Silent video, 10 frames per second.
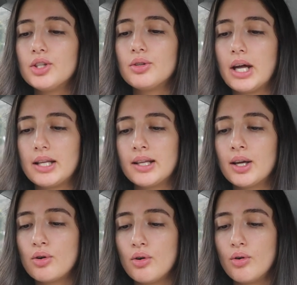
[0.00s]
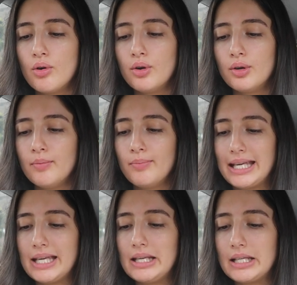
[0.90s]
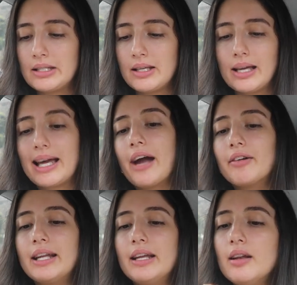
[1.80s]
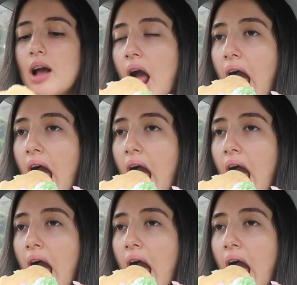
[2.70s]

so it has like corn, peas, and carrot in.